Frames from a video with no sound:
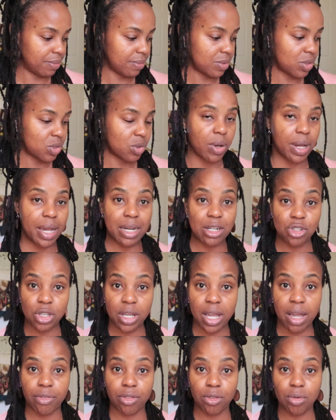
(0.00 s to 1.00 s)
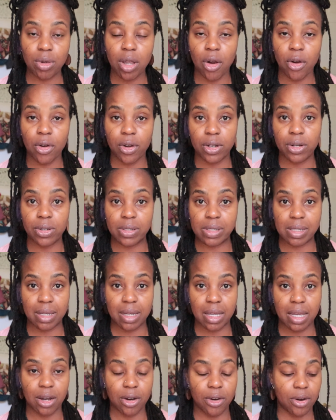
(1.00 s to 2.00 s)
So I actually have 3 articles in
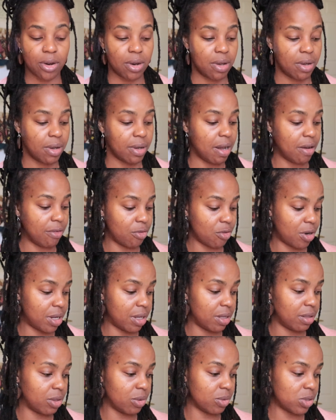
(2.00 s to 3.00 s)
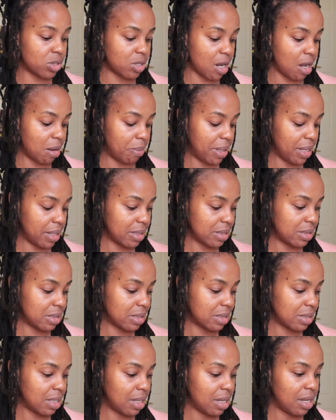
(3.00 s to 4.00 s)
here covering those
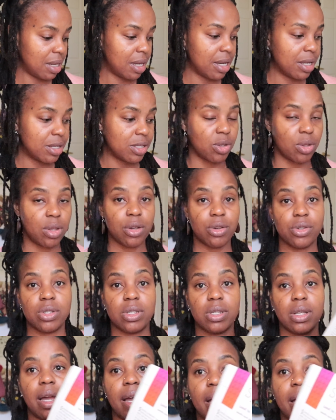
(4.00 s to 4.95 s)
topics. So there's